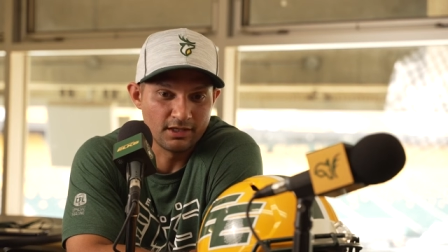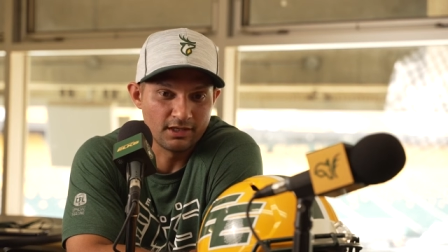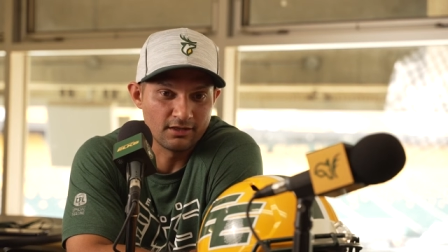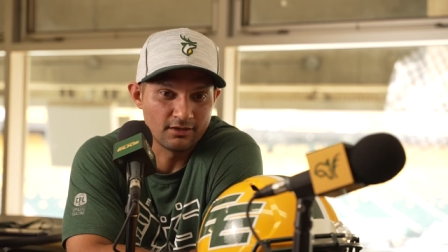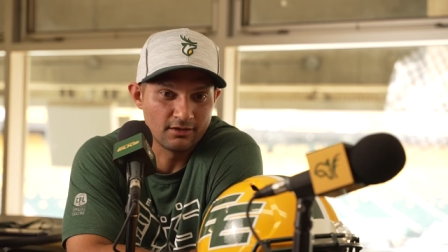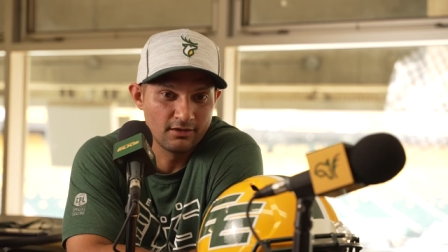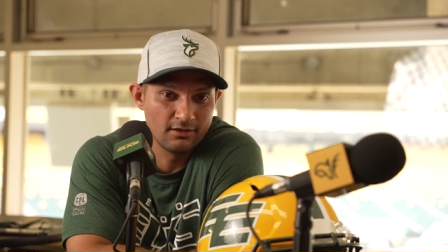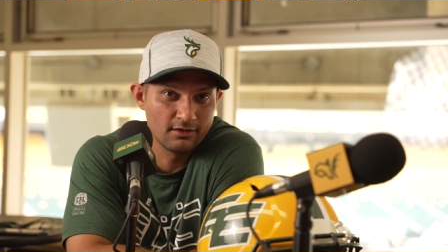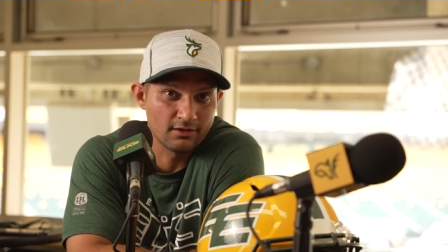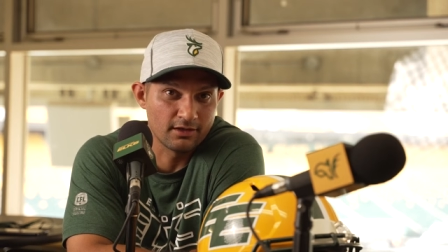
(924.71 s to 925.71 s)
And
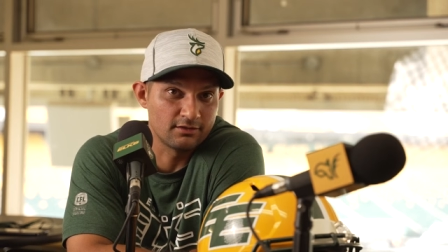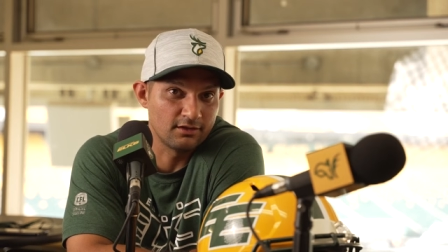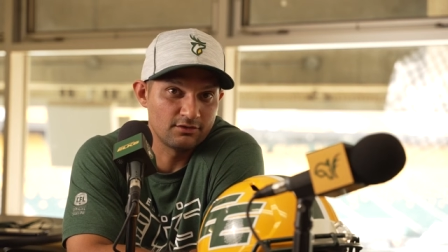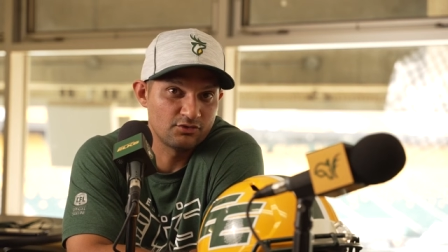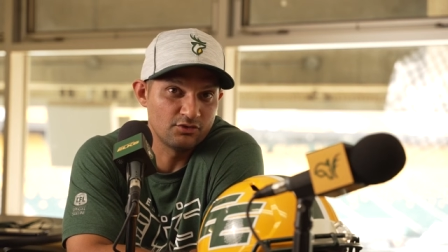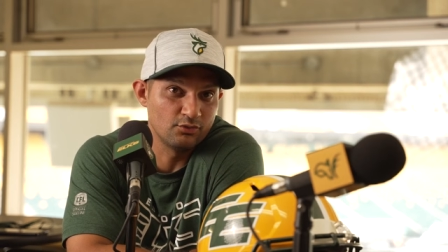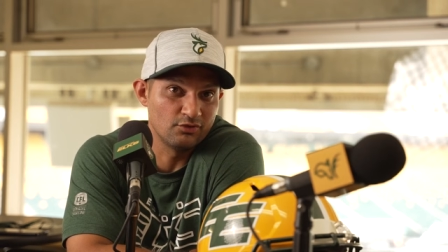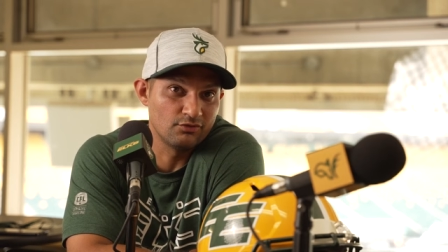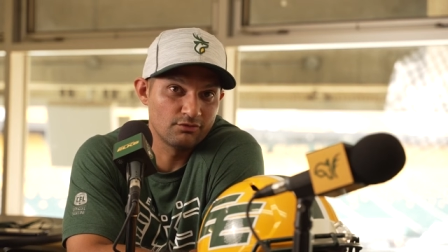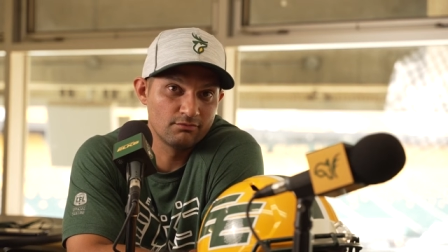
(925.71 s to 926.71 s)
I think she
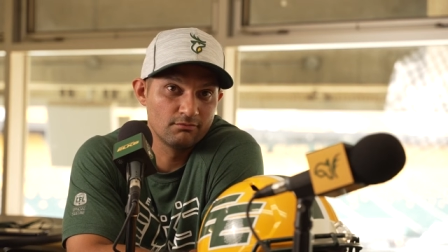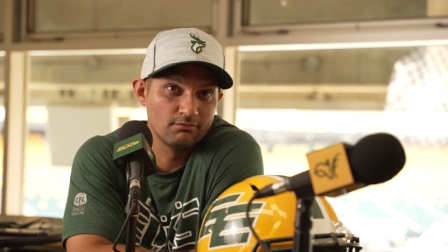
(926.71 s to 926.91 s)
was